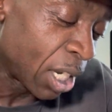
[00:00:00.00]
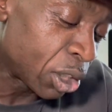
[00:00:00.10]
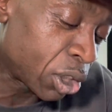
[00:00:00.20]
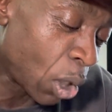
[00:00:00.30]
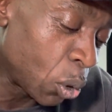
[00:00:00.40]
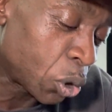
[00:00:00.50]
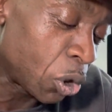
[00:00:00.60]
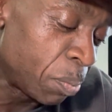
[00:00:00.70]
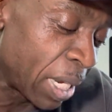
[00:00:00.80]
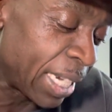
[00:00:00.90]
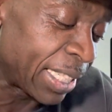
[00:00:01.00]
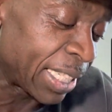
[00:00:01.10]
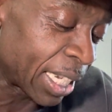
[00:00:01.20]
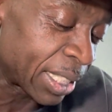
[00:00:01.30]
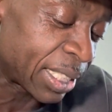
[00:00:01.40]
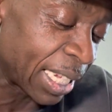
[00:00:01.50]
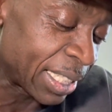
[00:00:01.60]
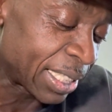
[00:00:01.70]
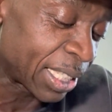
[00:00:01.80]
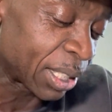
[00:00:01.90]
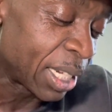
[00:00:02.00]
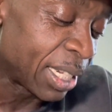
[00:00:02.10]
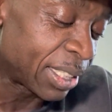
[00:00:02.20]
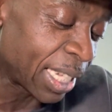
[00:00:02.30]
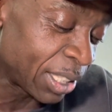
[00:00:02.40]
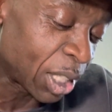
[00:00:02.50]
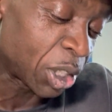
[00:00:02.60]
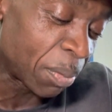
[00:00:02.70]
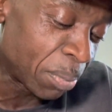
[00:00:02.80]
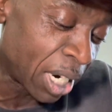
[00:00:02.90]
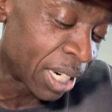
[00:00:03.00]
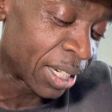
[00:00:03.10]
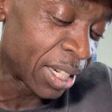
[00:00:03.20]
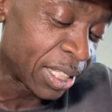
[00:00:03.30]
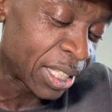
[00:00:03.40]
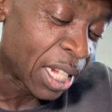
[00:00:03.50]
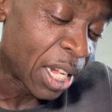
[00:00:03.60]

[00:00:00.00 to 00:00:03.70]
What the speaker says: social media censorship mongers,